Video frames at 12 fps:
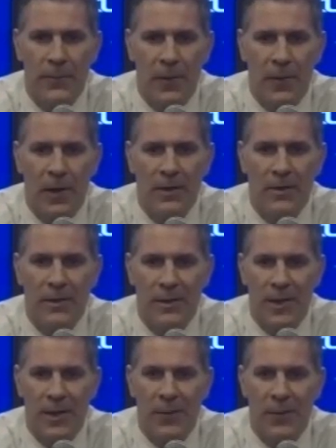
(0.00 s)
Lost the
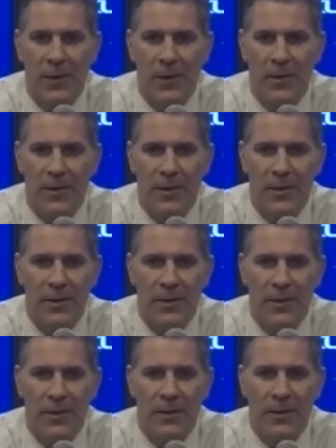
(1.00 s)
net once in
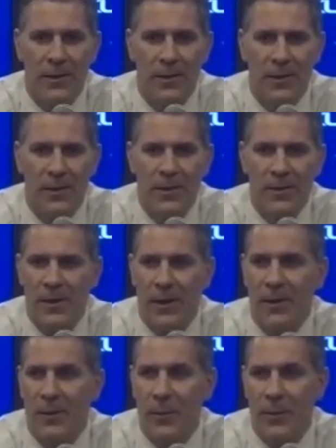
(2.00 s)
the
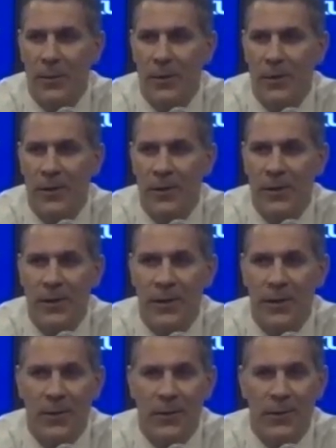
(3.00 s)
second period
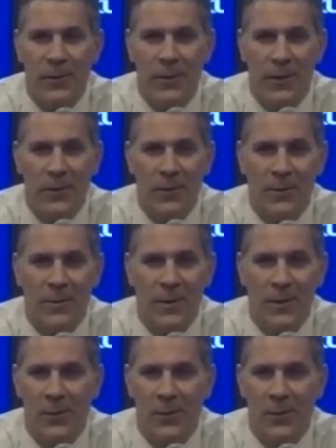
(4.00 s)
there, where I was like,